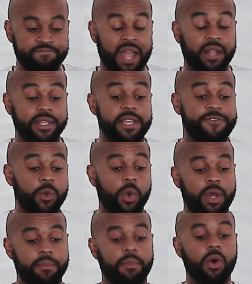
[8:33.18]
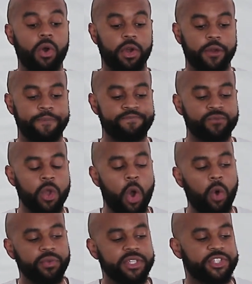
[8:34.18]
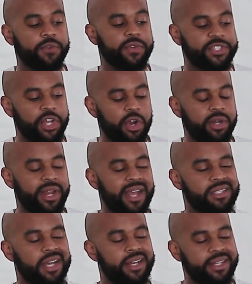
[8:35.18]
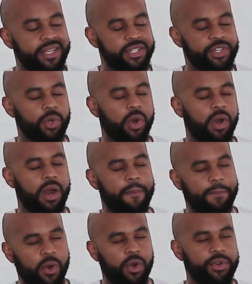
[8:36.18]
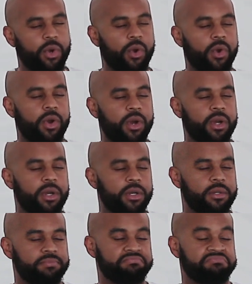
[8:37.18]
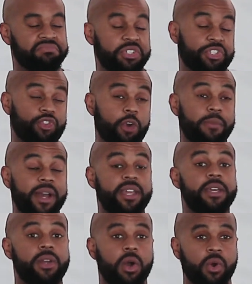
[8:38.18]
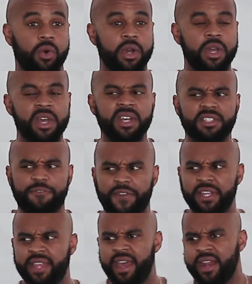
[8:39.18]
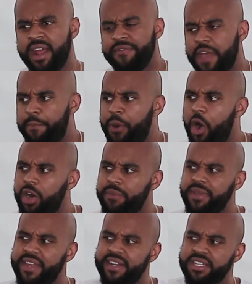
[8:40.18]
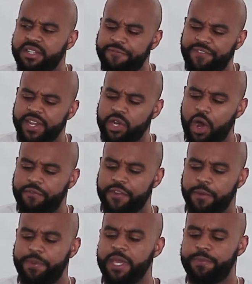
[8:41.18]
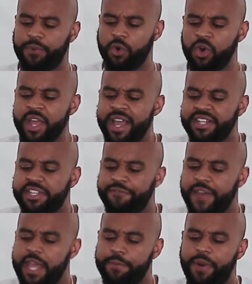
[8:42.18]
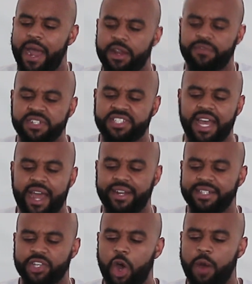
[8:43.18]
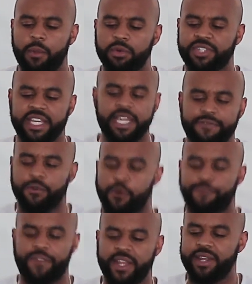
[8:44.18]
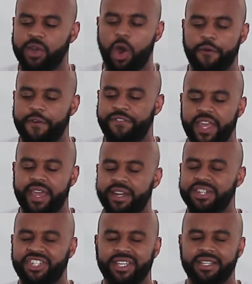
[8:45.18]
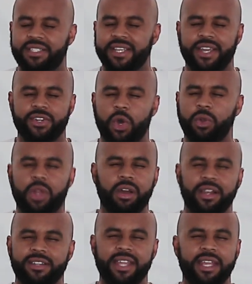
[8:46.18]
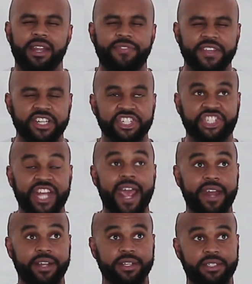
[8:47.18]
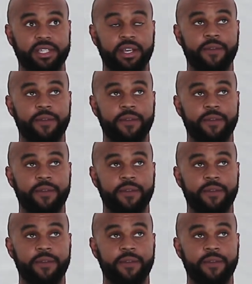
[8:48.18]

I leave you wanting more, only to return as I need you or I'm bored, or to stroke my ego, to feed that part of me that needs to feed off of the people. It's a vampire inside, it's almost evil, feeding off of your energy until you're no longer needed, then you're shattered.